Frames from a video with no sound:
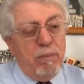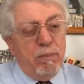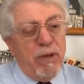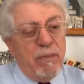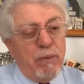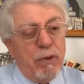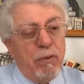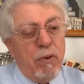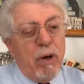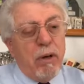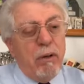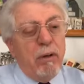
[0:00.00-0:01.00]
people who
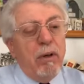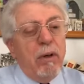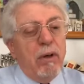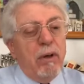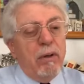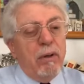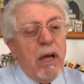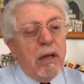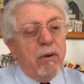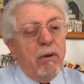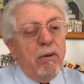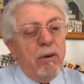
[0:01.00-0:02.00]
are
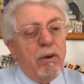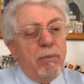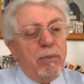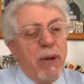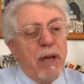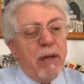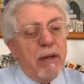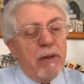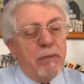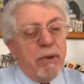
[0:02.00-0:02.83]
not only pagan,